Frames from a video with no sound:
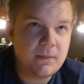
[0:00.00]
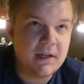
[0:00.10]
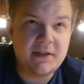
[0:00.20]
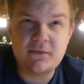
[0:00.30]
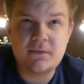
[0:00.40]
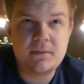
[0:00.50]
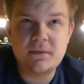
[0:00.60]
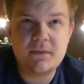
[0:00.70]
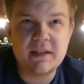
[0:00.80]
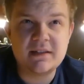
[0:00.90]
believe
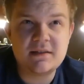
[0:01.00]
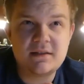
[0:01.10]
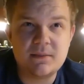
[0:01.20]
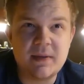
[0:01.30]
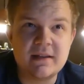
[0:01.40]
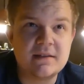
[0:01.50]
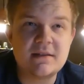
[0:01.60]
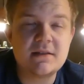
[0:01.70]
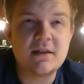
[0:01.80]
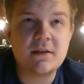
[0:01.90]
it
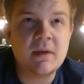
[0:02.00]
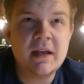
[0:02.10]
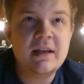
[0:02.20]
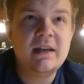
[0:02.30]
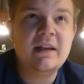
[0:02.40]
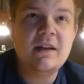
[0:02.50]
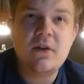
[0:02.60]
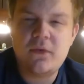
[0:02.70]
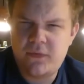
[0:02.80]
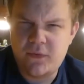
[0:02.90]
depends,
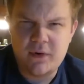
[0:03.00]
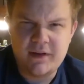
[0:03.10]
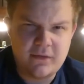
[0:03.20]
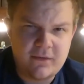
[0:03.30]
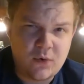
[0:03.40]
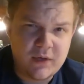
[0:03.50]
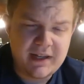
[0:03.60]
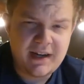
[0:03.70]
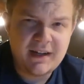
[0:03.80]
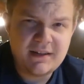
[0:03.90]
30 or
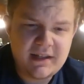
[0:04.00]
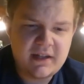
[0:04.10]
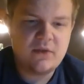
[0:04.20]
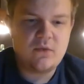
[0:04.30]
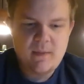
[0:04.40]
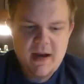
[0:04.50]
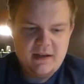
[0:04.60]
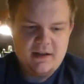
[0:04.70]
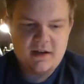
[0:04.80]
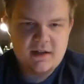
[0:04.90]
40 cards, and then the
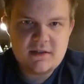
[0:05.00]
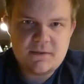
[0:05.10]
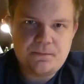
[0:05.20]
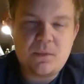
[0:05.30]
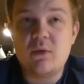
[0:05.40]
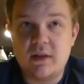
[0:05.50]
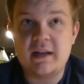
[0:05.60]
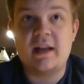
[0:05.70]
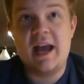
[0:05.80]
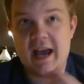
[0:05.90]
remaining cards, well
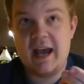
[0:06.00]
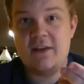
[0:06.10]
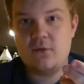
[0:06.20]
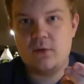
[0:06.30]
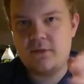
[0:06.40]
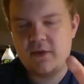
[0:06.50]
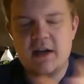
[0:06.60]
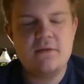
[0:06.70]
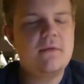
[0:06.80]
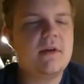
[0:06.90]
then a handful of
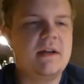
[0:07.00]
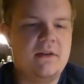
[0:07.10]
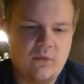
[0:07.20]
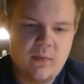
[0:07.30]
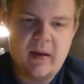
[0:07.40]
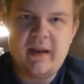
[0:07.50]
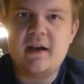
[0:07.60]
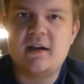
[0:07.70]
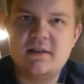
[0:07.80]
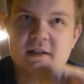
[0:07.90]
5, and then the remaining
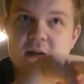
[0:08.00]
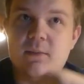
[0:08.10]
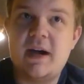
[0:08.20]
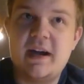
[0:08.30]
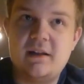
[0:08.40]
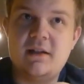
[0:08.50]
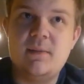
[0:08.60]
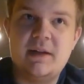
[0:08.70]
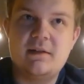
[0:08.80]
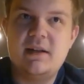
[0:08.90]
cards in a pile in the
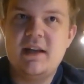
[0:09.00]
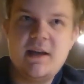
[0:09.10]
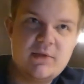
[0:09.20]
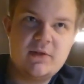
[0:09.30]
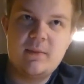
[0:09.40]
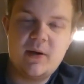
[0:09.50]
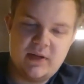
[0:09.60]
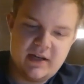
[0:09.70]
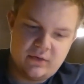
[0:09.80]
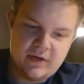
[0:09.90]
middle. And the game is all
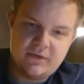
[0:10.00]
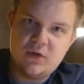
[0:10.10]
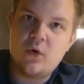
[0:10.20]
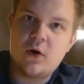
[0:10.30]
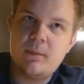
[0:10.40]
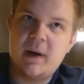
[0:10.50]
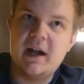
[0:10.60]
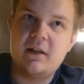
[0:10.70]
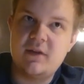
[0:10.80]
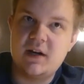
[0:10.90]
about getting rid of your
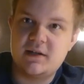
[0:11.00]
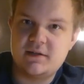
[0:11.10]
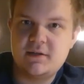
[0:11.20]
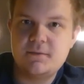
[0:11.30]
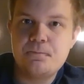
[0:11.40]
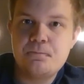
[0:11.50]
pile of cards.